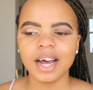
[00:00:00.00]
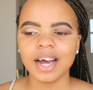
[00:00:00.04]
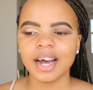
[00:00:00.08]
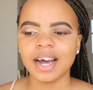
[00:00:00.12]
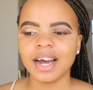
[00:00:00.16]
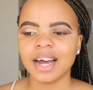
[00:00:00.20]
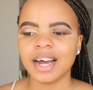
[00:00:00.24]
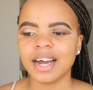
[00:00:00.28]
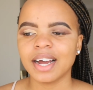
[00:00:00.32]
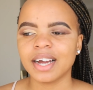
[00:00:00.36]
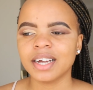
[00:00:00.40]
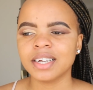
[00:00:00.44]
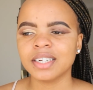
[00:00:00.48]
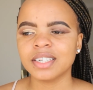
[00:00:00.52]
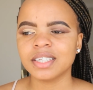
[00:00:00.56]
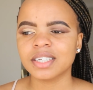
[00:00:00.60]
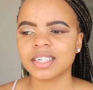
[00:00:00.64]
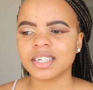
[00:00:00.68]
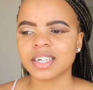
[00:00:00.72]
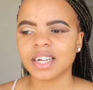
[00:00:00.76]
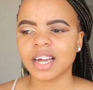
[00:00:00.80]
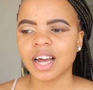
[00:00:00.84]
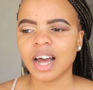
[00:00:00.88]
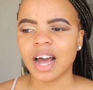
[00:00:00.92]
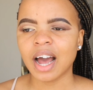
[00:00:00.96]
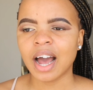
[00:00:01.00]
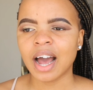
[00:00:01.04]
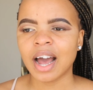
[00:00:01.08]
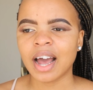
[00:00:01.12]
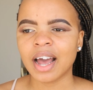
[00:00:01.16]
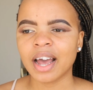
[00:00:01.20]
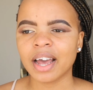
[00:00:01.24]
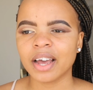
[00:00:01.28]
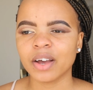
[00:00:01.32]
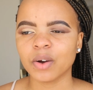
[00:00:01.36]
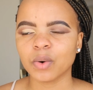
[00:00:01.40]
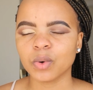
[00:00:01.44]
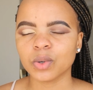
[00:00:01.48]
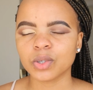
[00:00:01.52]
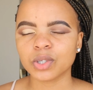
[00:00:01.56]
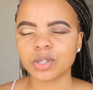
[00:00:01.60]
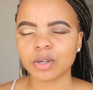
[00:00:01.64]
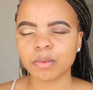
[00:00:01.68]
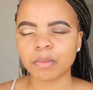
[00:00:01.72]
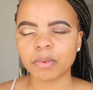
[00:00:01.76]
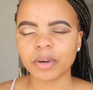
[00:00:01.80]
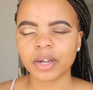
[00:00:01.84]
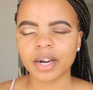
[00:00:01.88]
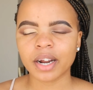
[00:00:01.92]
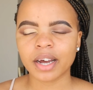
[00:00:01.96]
And I also
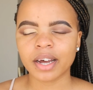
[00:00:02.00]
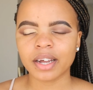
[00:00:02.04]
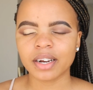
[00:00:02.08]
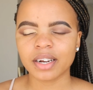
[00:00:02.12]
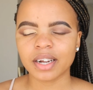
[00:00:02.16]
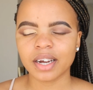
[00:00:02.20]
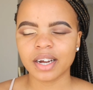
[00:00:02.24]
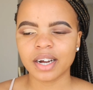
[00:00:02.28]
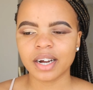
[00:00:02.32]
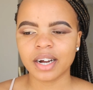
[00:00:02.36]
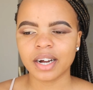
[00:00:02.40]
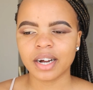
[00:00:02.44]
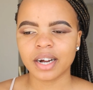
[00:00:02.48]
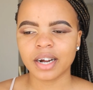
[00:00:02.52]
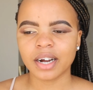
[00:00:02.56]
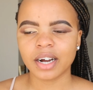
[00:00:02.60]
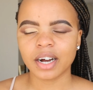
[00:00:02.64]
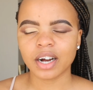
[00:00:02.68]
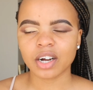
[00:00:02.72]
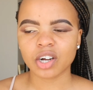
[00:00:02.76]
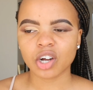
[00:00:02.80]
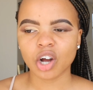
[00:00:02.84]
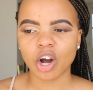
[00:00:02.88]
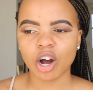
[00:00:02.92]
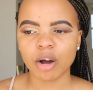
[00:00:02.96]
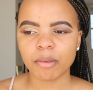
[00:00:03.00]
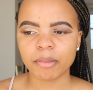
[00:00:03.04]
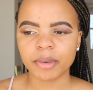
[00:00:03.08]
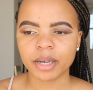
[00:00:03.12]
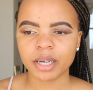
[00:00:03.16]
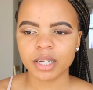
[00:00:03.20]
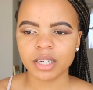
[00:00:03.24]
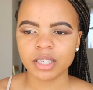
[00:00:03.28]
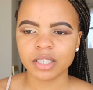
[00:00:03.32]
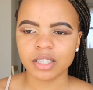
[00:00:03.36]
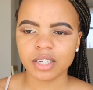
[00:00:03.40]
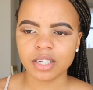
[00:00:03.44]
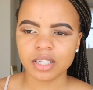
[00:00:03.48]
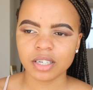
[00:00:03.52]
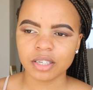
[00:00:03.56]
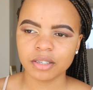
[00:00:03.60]
put out a comment,